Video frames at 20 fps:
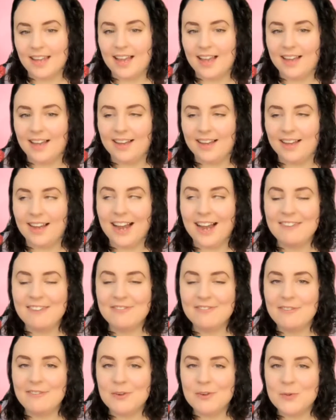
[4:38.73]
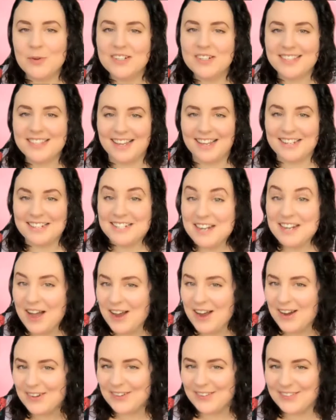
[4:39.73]
Yeah, I have never watched that
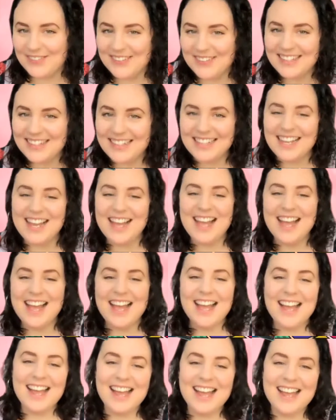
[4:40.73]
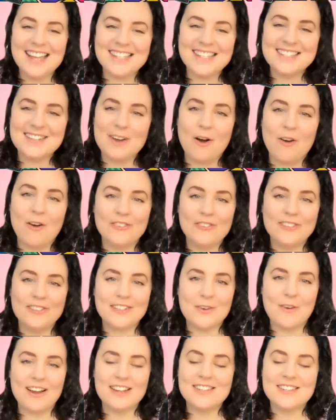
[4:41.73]
show. It's
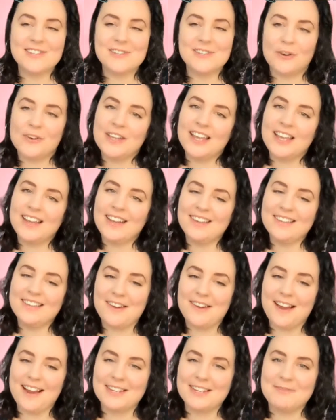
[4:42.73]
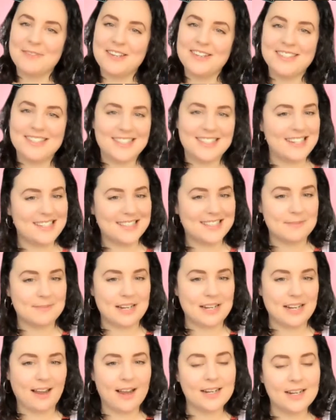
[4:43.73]
often quite shocking in drag communities
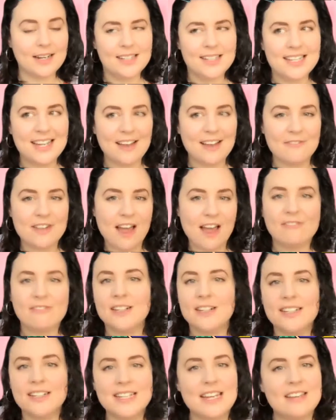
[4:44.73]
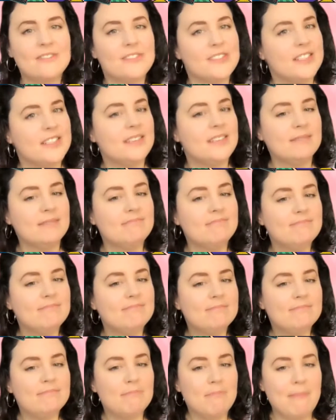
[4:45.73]
to be like, you have never even
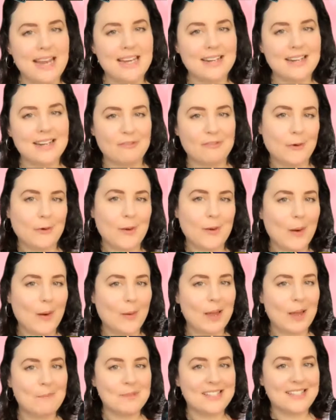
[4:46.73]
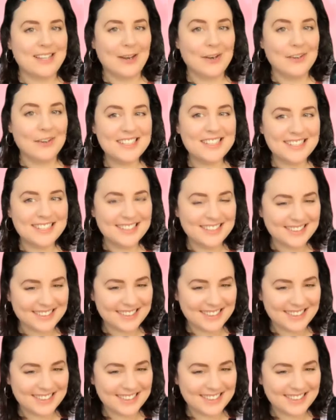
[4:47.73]
made it through a whole episode.